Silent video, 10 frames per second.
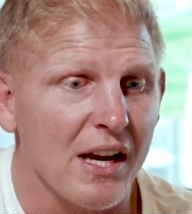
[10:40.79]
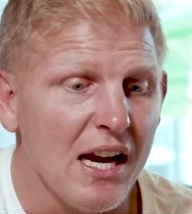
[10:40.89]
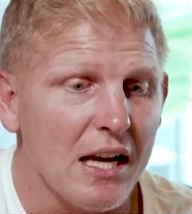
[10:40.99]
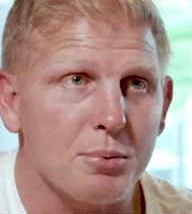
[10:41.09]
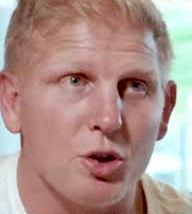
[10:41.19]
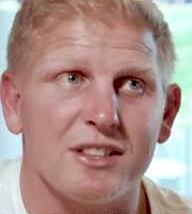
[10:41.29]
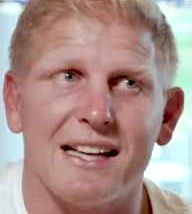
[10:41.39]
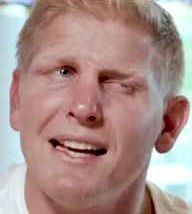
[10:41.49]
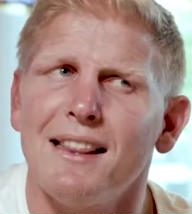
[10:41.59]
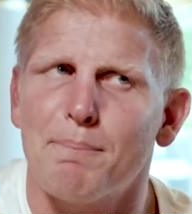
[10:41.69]
It's because
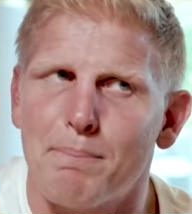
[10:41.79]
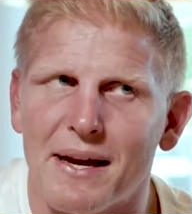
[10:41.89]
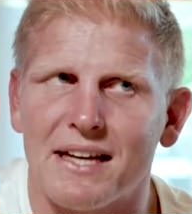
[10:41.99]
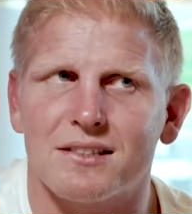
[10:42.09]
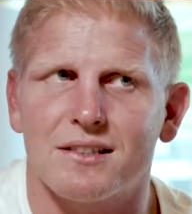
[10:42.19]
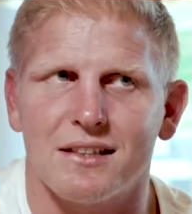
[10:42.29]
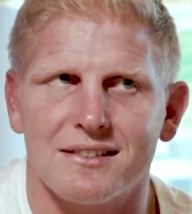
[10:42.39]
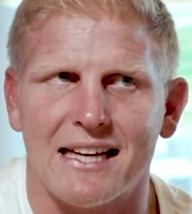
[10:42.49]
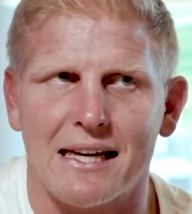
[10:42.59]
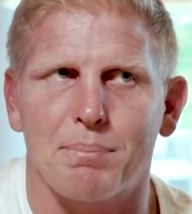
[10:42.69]
they're the best
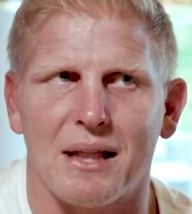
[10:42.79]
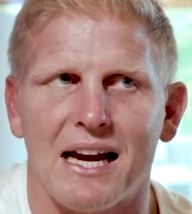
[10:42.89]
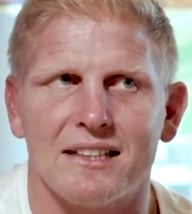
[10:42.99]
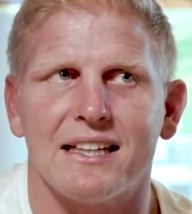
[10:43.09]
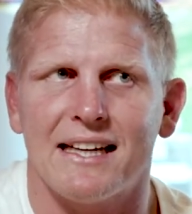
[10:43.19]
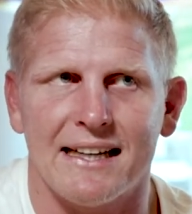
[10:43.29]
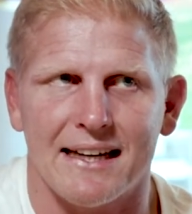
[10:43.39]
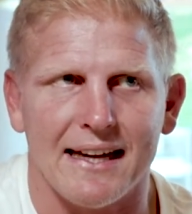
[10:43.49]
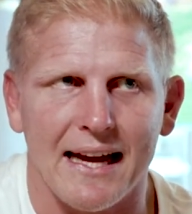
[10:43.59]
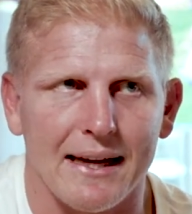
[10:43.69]
team players in
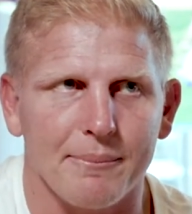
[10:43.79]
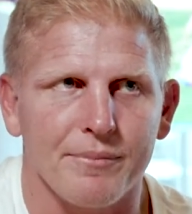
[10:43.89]
our game.